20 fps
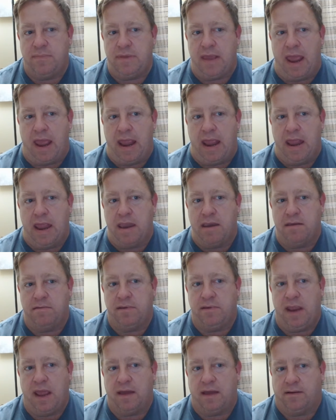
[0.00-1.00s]
and
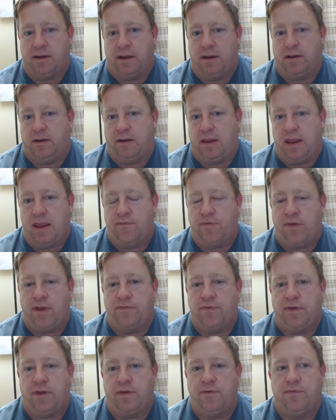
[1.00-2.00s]
yeah,
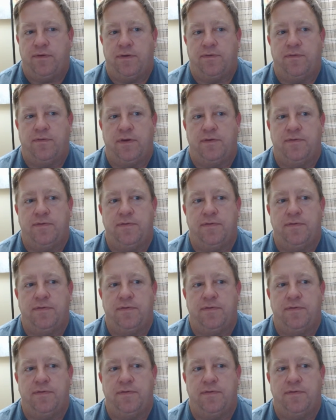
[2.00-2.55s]
if